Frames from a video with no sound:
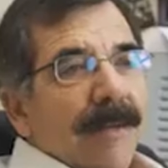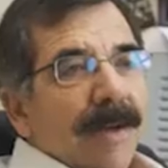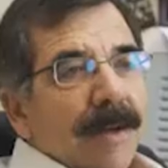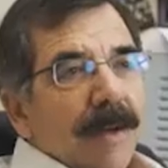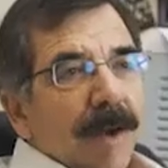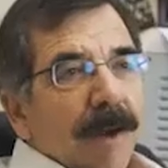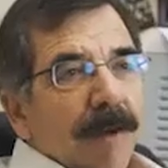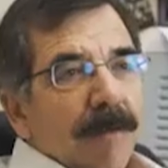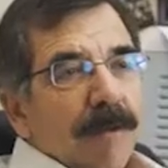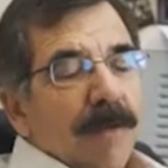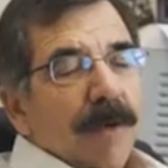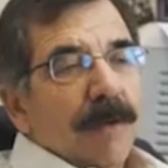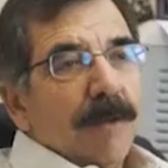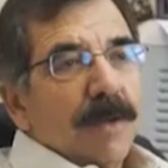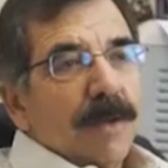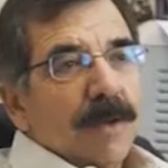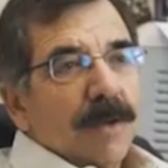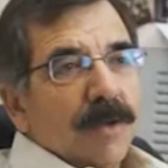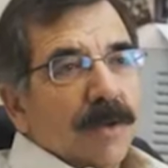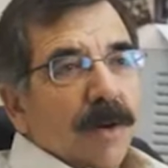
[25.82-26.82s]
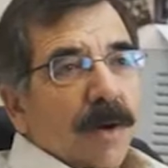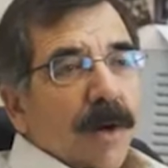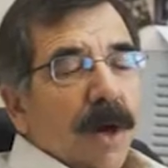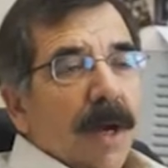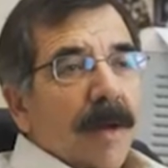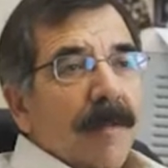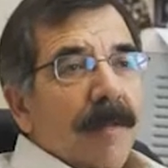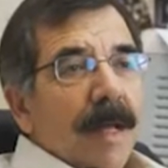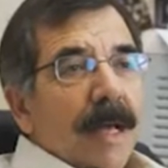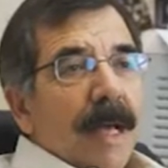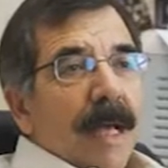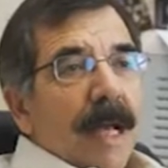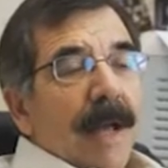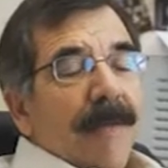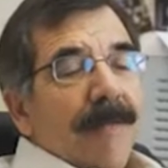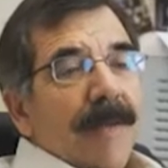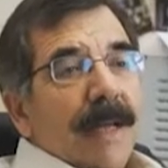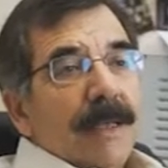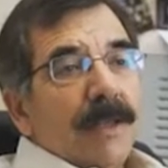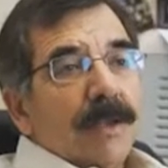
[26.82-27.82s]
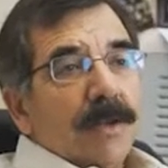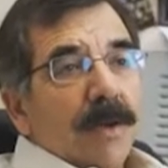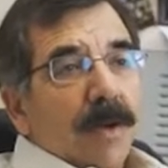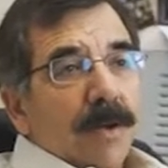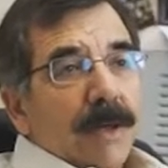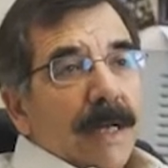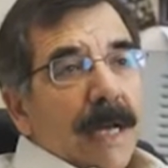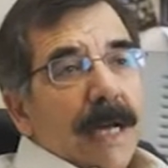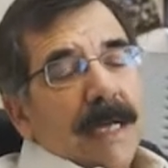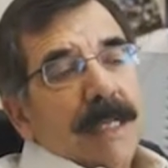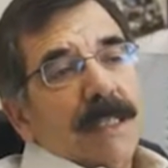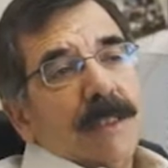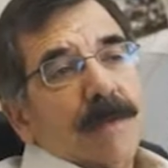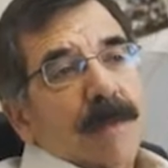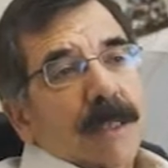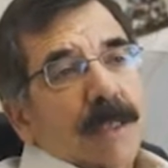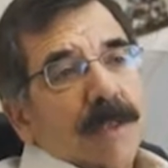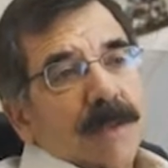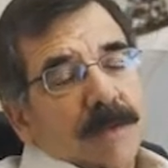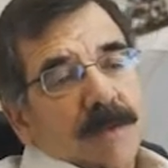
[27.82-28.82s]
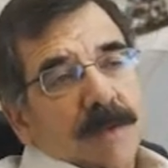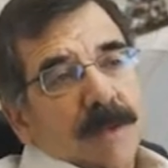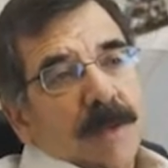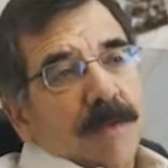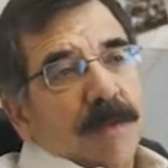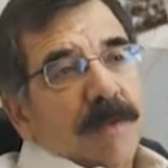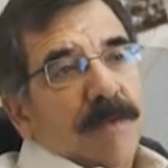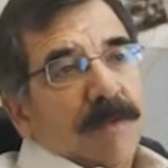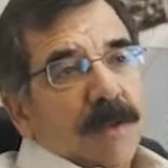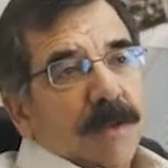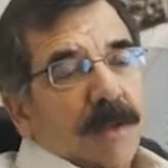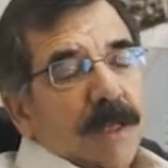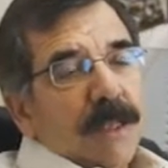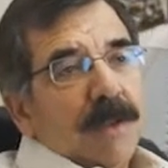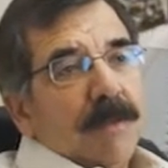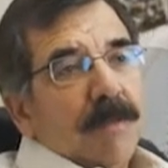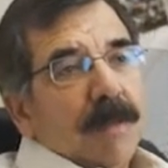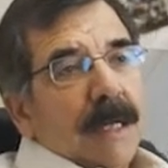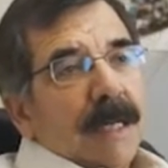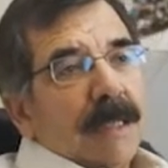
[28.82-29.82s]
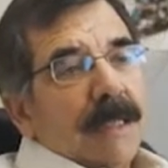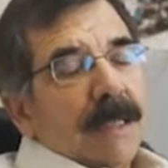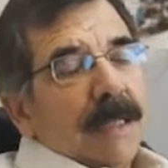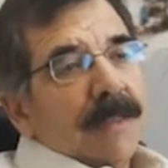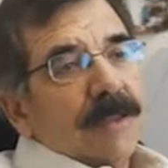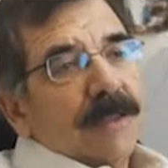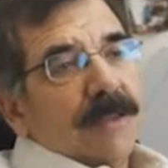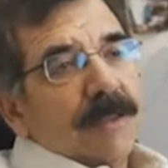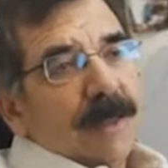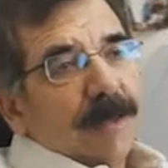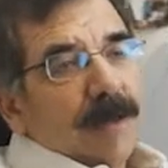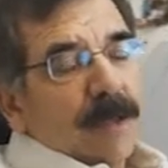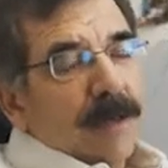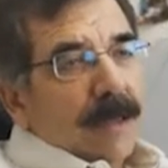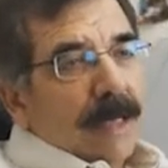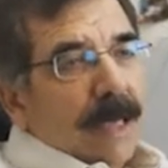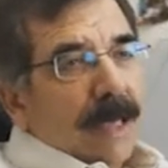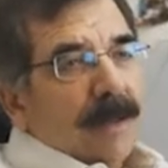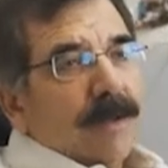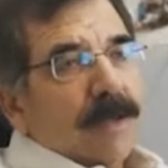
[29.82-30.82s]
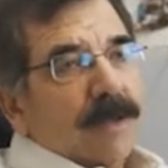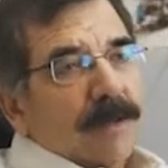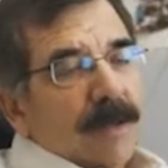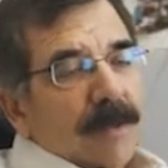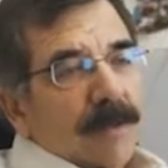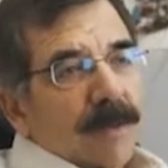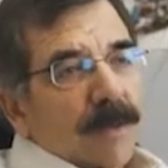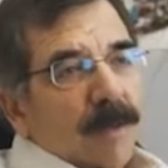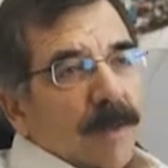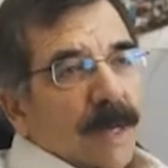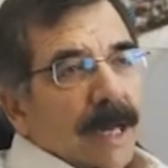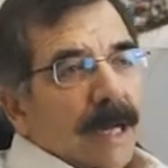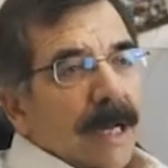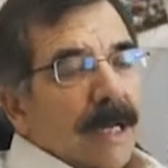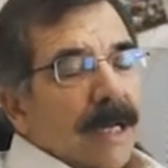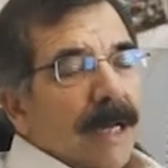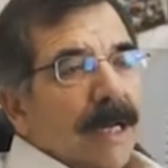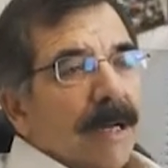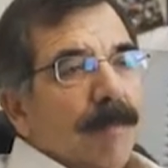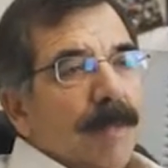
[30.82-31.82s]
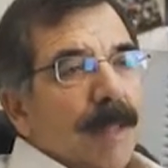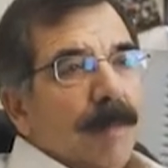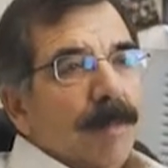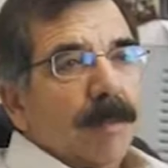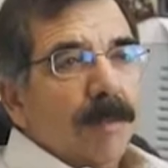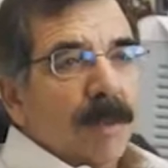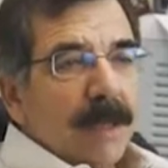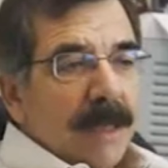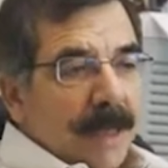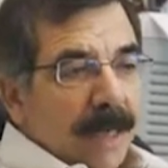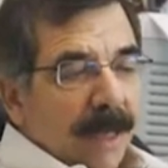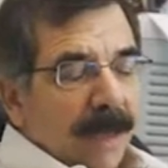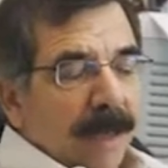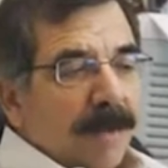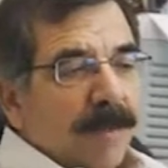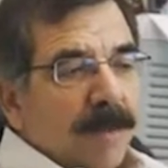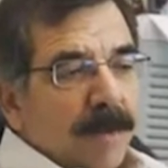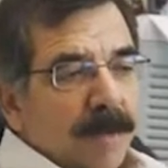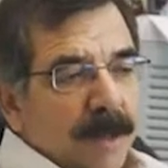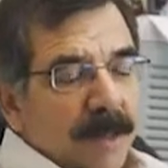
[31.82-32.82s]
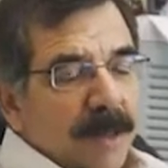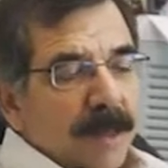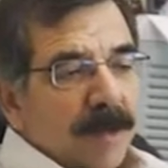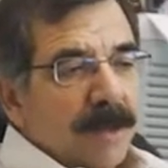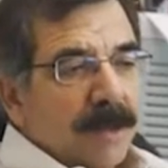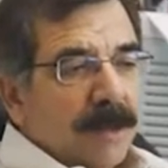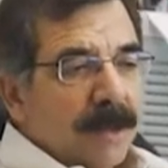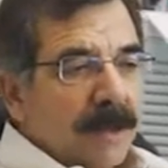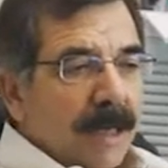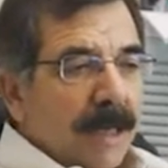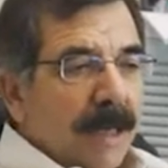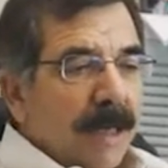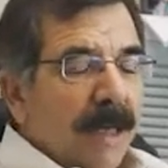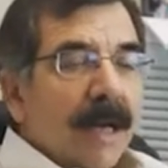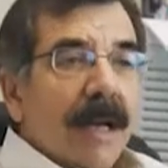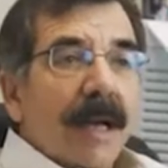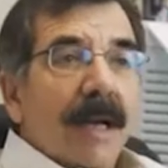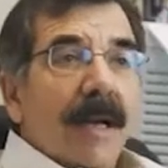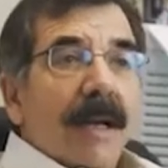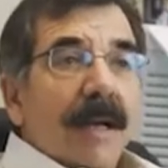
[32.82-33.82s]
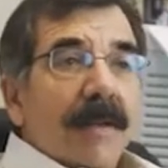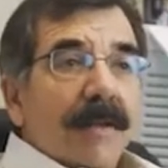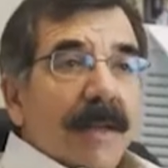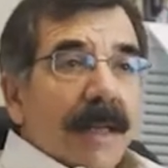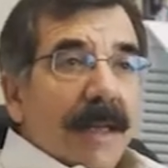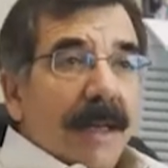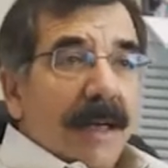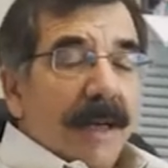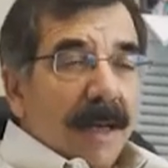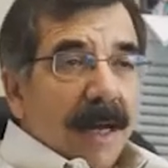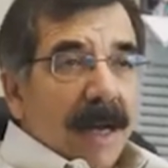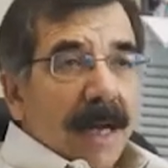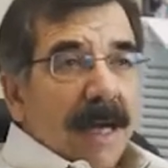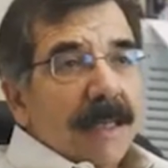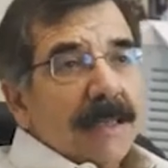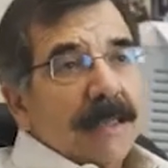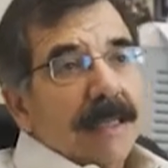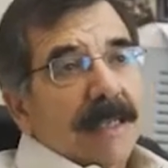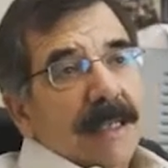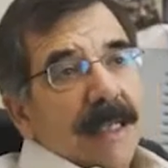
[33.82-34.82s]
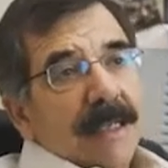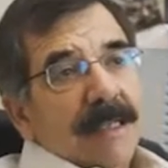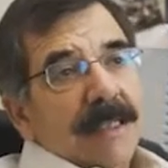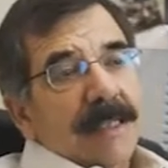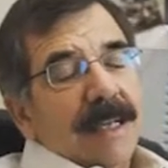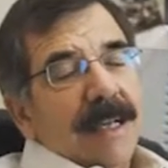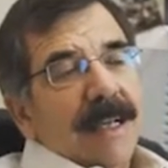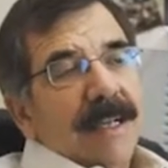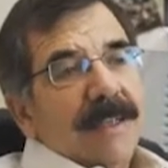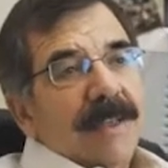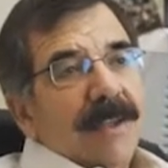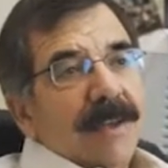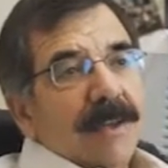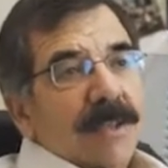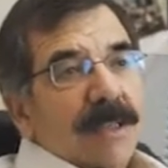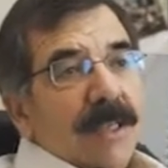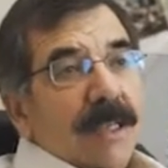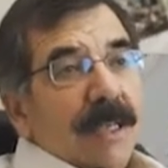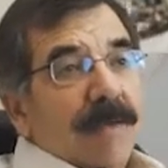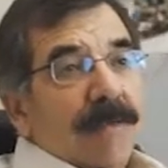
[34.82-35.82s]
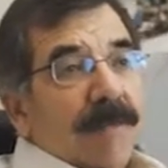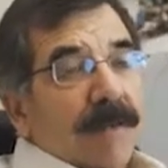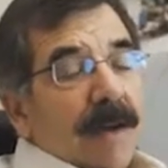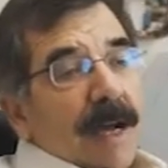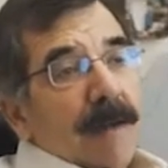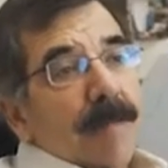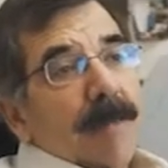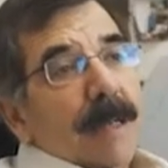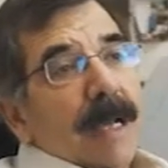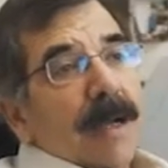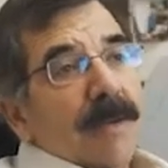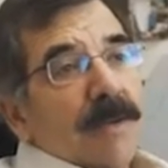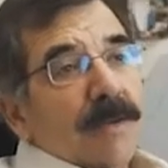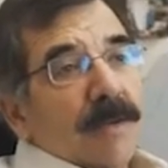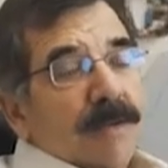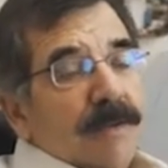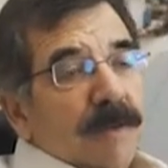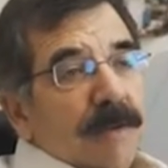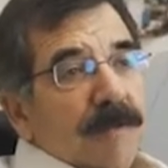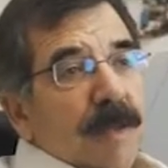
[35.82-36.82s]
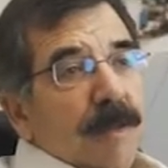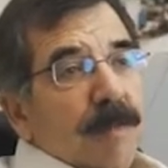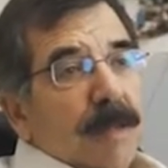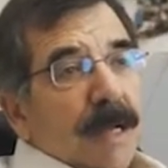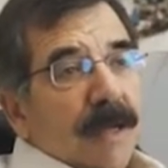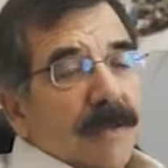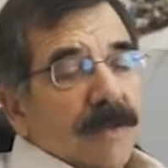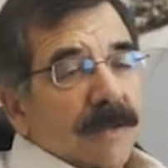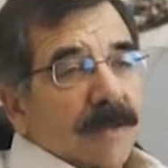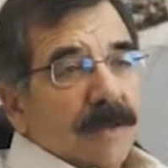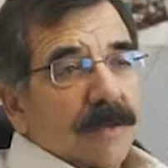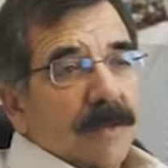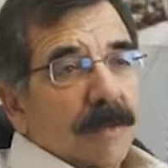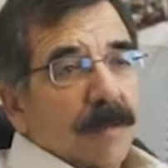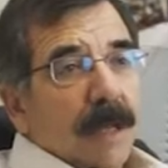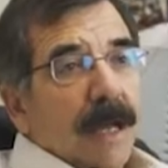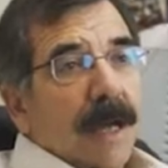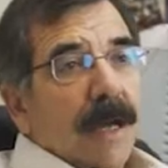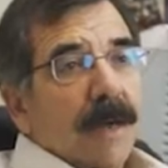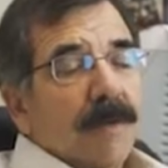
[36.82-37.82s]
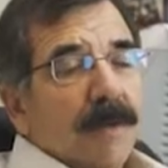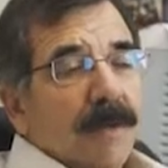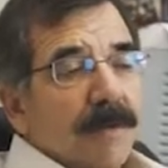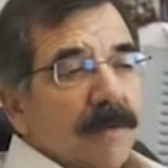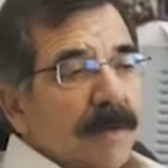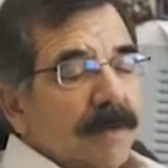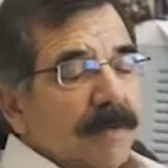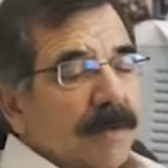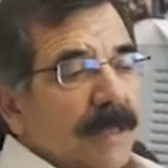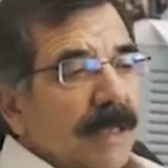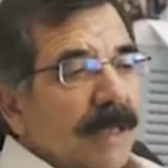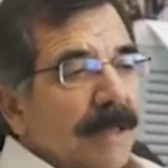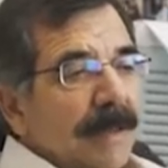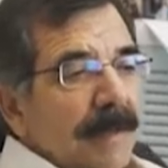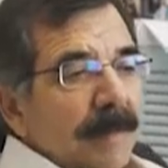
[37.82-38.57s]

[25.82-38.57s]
then cover it with straw. And they sold ice because there was no refrigeration back then. So they would go down the street with a wagon, and people would yell out the window and say they needed ice, and they'd say, do you need 5 pounds or 50 pounds? Because the block was 50.